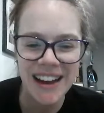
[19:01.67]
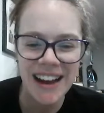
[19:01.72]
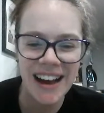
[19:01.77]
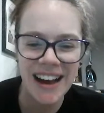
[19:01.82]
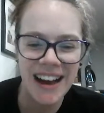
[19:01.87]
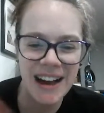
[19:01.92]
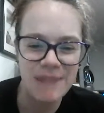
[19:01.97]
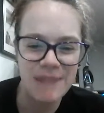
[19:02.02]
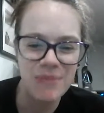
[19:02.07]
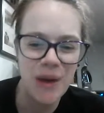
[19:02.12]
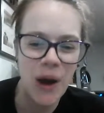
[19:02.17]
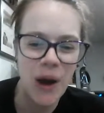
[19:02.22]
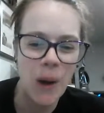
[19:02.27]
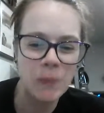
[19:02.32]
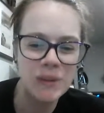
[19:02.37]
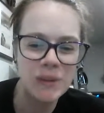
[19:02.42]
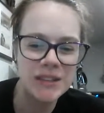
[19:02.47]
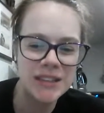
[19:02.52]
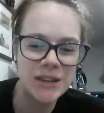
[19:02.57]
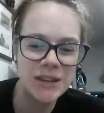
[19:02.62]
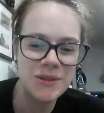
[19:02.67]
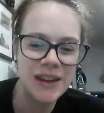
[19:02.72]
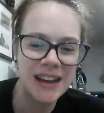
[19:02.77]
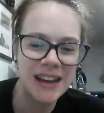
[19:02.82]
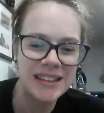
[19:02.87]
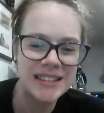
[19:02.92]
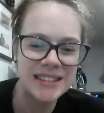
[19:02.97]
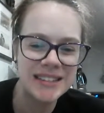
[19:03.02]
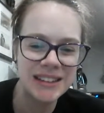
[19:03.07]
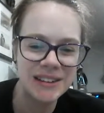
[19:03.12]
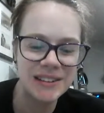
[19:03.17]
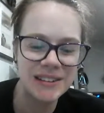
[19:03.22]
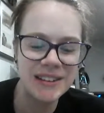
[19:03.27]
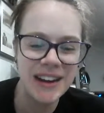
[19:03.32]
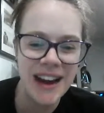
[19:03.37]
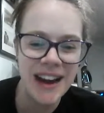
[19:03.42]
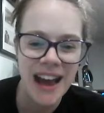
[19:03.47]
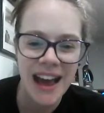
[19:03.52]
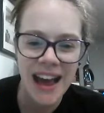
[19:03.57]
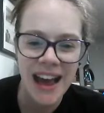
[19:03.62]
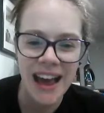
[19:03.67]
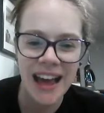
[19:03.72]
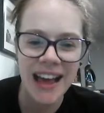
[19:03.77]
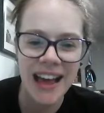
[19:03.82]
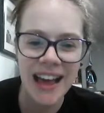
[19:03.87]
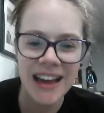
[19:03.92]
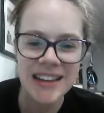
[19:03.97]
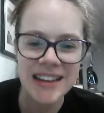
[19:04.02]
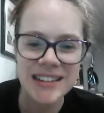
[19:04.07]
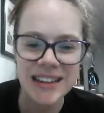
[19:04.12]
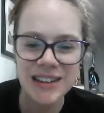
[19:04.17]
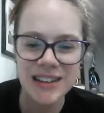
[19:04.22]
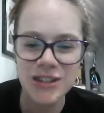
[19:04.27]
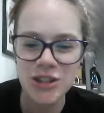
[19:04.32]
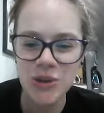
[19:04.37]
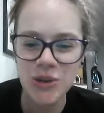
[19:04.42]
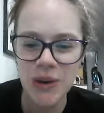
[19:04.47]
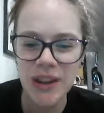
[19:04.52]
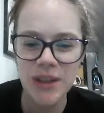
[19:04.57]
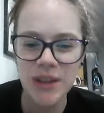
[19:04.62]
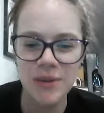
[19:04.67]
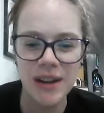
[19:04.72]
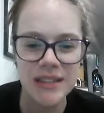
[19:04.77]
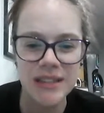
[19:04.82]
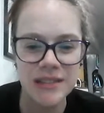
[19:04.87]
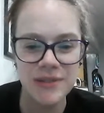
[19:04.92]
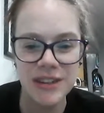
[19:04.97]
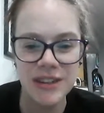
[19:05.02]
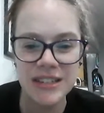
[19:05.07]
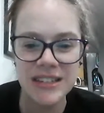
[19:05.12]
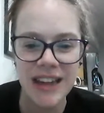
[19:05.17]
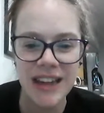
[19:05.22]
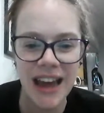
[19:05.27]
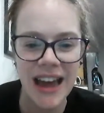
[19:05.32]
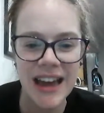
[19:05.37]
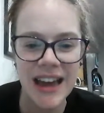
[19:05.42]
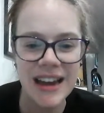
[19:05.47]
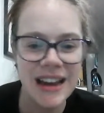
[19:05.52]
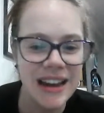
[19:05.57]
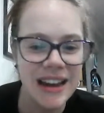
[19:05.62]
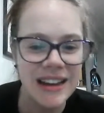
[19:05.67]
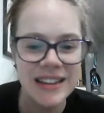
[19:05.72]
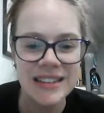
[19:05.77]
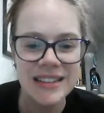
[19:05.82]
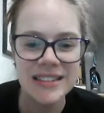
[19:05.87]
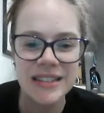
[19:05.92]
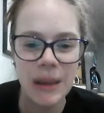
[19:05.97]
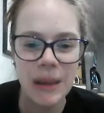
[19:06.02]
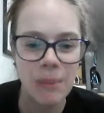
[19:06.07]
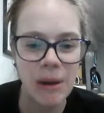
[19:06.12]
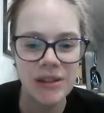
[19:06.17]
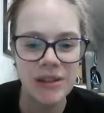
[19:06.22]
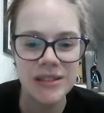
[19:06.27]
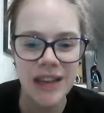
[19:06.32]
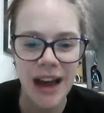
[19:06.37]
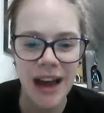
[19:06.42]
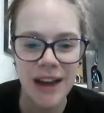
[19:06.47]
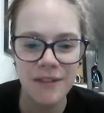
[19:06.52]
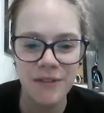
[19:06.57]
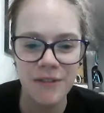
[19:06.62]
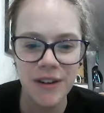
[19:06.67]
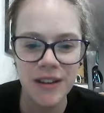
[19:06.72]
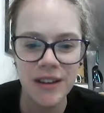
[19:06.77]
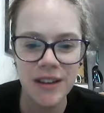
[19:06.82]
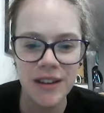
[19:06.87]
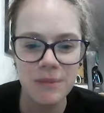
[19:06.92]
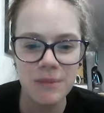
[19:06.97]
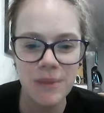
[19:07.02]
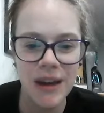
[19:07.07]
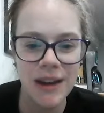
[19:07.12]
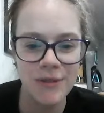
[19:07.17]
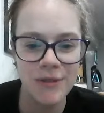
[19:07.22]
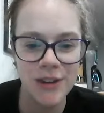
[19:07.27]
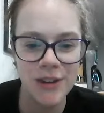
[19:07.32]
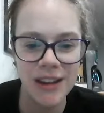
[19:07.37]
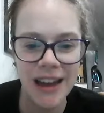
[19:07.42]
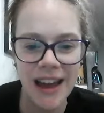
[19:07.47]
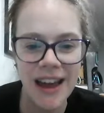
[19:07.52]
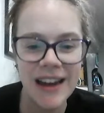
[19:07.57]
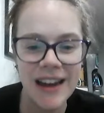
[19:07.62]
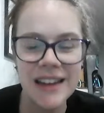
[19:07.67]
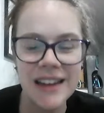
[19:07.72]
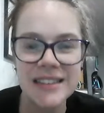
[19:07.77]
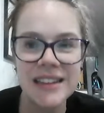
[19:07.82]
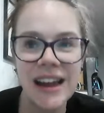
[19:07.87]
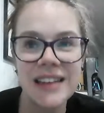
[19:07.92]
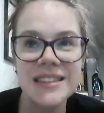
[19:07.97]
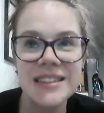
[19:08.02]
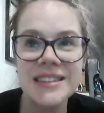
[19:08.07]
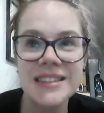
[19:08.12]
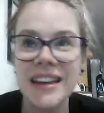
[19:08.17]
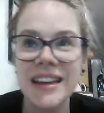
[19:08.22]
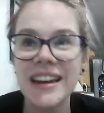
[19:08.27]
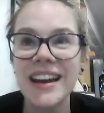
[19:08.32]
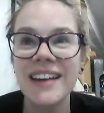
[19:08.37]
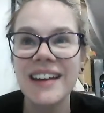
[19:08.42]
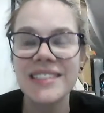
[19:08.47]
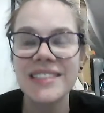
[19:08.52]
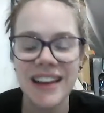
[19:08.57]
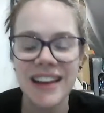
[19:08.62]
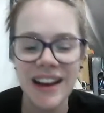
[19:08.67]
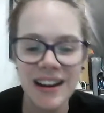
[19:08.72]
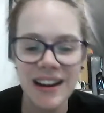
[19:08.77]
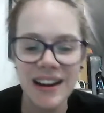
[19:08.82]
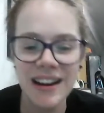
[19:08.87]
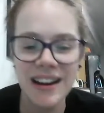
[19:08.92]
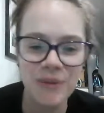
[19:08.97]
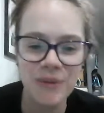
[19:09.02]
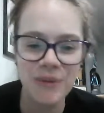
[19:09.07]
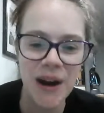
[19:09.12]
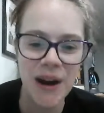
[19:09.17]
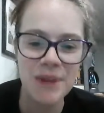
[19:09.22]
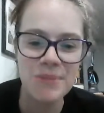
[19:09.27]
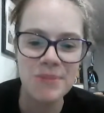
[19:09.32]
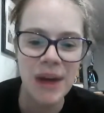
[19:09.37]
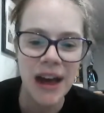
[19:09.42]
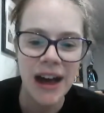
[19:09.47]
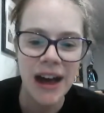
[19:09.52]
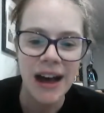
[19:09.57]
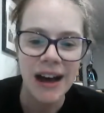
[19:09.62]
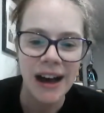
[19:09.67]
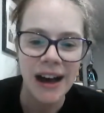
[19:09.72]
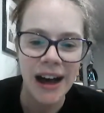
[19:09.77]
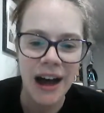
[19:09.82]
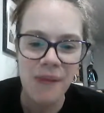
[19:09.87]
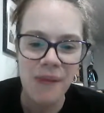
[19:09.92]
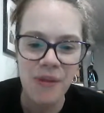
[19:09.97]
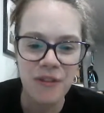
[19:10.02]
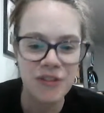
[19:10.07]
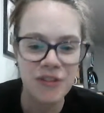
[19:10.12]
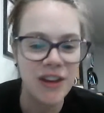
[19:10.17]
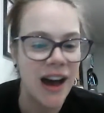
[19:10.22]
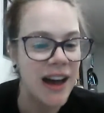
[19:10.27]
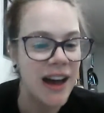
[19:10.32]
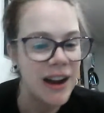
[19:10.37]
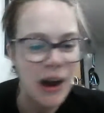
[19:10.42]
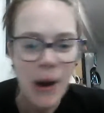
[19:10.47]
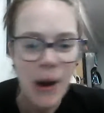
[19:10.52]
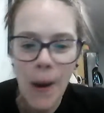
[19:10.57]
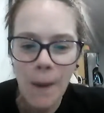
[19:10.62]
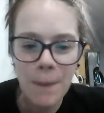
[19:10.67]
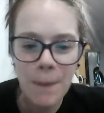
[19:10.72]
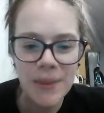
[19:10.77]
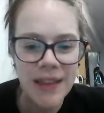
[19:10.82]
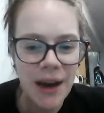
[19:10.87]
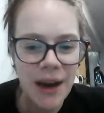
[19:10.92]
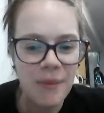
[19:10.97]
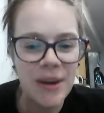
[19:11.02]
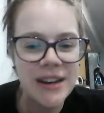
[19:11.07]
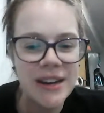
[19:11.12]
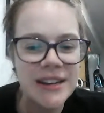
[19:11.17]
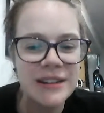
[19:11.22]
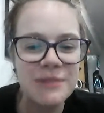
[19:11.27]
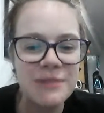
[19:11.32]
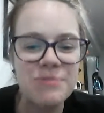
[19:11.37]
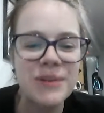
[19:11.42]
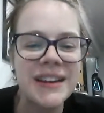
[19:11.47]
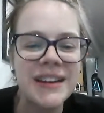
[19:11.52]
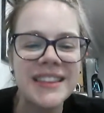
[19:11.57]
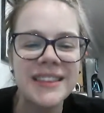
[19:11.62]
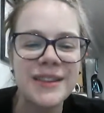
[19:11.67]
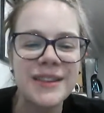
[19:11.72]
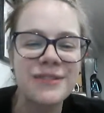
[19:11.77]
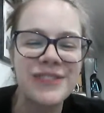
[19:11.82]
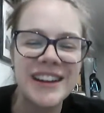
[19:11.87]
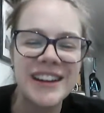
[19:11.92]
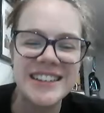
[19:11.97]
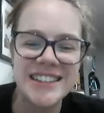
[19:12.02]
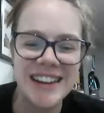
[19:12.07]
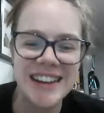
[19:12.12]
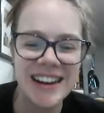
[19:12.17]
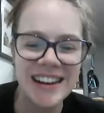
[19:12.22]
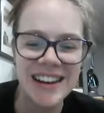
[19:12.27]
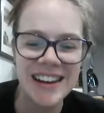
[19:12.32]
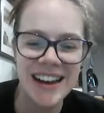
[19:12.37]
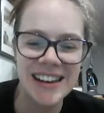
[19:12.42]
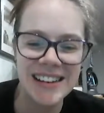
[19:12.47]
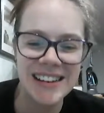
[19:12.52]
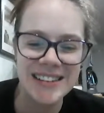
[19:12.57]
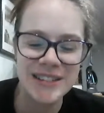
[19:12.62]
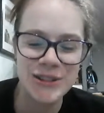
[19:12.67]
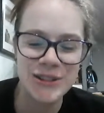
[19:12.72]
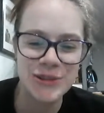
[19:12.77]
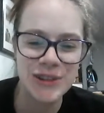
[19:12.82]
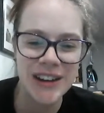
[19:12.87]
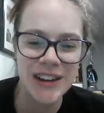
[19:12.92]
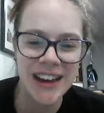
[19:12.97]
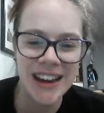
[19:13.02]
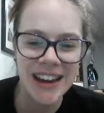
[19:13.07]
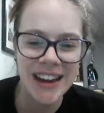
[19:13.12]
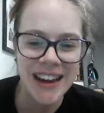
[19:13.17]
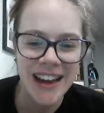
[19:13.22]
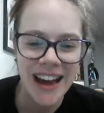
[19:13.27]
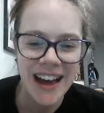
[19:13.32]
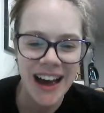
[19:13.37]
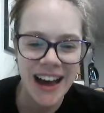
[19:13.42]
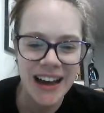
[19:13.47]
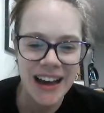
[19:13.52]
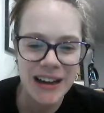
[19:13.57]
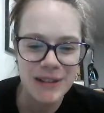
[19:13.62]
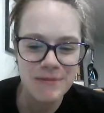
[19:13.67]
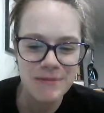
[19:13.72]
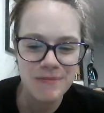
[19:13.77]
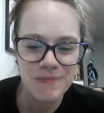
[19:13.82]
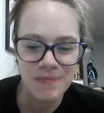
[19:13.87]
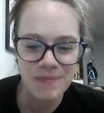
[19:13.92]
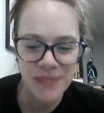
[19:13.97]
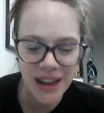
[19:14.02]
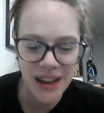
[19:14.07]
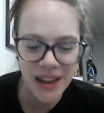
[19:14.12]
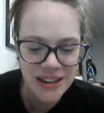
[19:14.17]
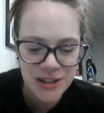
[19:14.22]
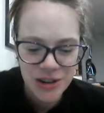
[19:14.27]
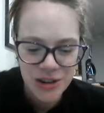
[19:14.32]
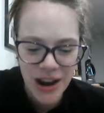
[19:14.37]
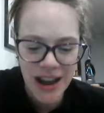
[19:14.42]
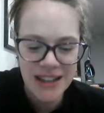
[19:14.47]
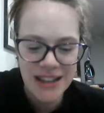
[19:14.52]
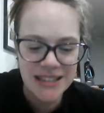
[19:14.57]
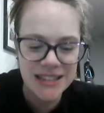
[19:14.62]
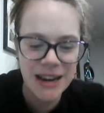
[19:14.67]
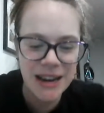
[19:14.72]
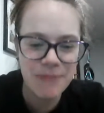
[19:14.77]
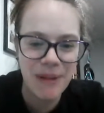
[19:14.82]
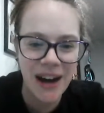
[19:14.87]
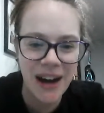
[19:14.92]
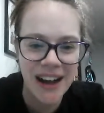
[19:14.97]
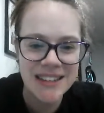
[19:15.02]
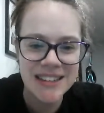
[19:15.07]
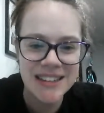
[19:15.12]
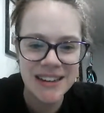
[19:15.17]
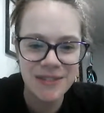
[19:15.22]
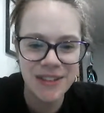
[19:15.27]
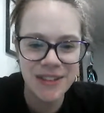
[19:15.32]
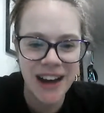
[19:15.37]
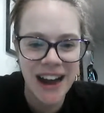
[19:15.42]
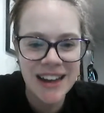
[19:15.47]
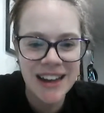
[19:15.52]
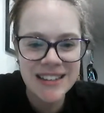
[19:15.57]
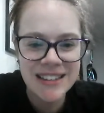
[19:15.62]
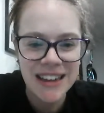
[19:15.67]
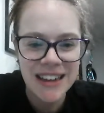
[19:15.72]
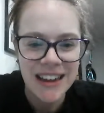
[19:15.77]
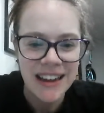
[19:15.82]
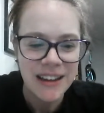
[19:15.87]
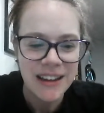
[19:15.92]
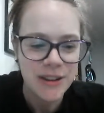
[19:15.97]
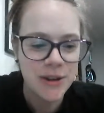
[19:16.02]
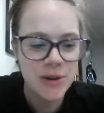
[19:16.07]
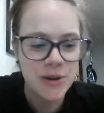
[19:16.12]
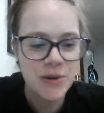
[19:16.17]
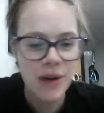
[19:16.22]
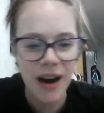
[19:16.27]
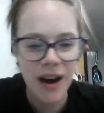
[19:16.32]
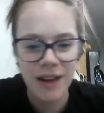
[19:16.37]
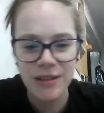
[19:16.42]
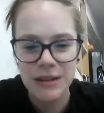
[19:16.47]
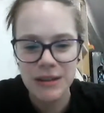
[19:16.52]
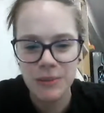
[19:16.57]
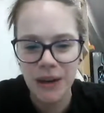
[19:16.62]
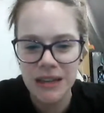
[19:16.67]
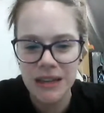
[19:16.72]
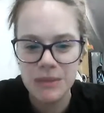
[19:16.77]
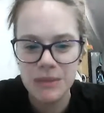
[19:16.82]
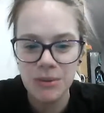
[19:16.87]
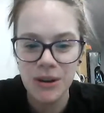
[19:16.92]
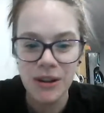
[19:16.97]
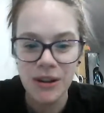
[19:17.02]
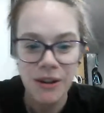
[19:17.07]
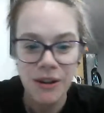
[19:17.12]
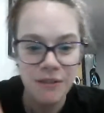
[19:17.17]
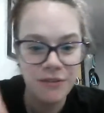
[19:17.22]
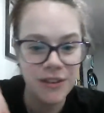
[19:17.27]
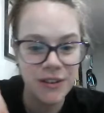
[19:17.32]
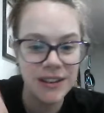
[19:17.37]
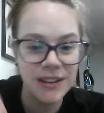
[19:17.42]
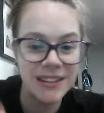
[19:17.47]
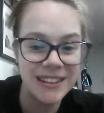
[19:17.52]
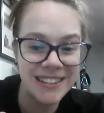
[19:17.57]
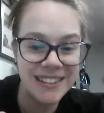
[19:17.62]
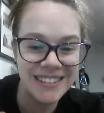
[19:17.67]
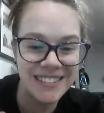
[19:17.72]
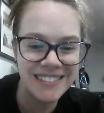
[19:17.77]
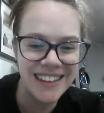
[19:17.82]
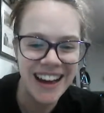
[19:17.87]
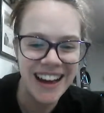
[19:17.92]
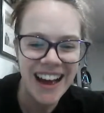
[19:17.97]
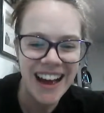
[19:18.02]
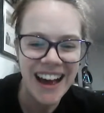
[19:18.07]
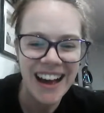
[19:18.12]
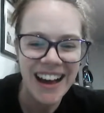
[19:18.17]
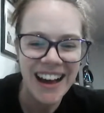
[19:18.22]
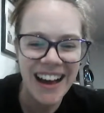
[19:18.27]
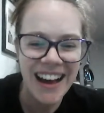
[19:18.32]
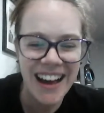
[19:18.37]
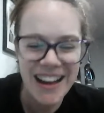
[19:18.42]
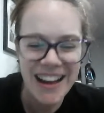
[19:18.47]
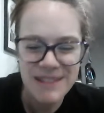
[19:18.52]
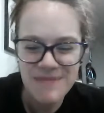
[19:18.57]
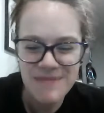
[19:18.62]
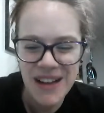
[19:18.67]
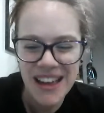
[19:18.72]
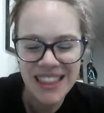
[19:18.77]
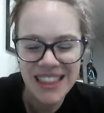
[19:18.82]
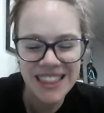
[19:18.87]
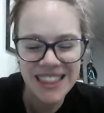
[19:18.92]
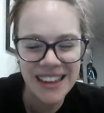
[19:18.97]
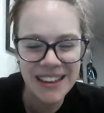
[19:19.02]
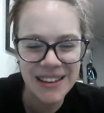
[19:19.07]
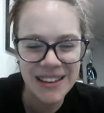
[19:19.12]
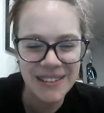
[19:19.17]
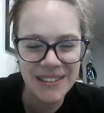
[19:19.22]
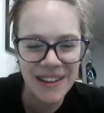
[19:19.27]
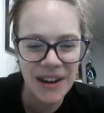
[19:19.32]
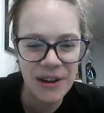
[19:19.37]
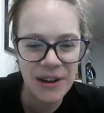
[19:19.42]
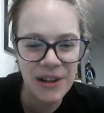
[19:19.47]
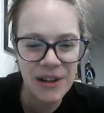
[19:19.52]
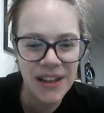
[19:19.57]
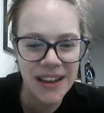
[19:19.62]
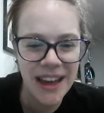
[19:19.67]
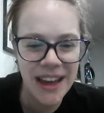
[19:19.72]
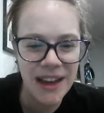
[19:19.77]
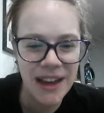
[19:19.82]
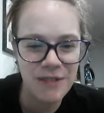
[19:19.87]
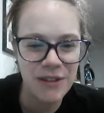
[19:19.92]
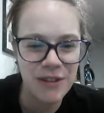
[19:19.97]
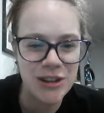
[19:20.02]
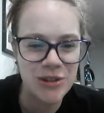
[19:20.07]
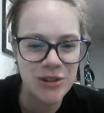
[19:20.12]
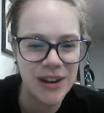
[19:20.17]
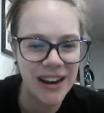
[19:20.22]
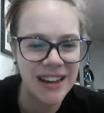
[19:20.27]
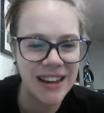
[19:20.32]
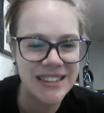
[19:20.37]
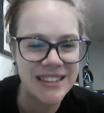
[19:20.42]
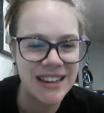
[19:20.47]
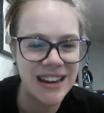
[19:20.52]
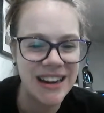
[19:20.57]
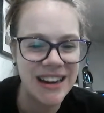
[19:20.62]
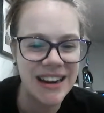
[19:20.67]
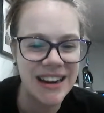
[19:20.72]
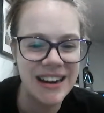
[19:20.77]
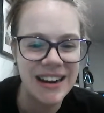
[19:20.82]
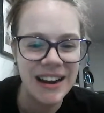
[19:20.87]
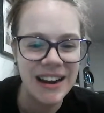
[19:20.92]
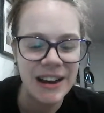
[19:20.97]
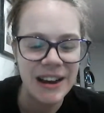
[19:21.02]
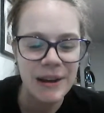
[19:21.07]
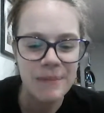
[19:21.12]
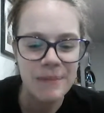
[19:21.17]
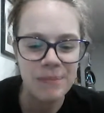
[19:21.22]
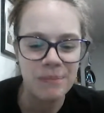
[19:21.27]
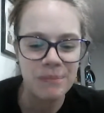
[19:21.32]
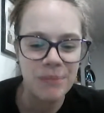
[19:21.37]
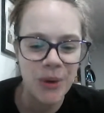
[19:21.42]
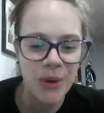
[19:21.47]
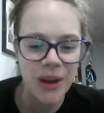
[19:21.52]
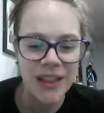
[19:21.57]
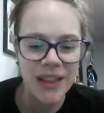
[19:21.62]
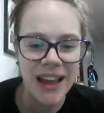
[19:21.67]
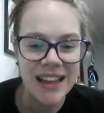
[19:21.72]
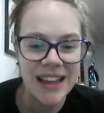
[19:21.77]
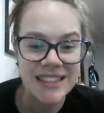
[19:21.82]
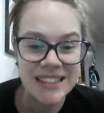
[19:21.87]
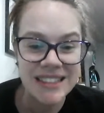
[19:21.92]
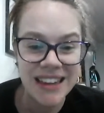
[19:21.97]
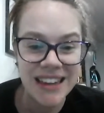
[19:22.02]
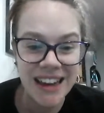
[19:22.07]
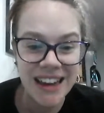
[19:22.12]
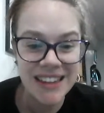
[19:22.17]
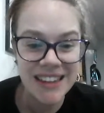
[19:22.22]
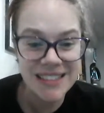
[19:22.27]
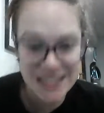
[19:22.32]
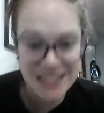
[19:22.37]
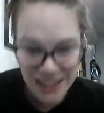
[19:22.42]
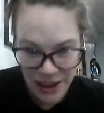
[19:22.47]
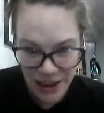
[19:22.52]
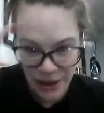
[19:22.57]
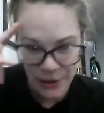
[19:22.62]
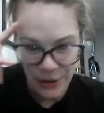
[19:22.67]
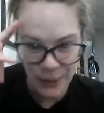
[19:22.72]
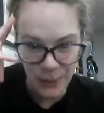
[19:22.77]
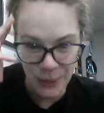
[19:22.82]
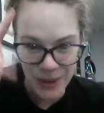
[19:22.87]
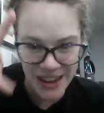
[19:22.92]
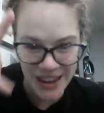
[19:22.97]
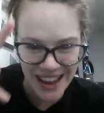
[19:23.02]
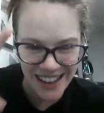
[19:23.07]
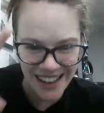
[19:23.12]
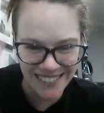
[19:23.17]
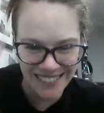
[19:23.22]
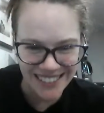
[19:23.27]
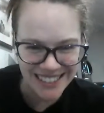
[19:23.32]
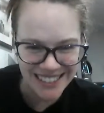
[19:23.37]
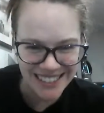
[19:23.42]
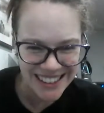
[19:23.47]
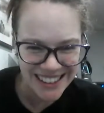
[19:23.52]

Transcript: I hope to see you again soon, and enjoy the rest of your day. Step outside for a little bit if you can. It's nice and sunny out there and warm. If not, open that window, breathe in the fresh air, and enjoy, and try and stay positive, guys. You are responsible for you. Thank you all again for joining us on here. Moorelands Kids, we out.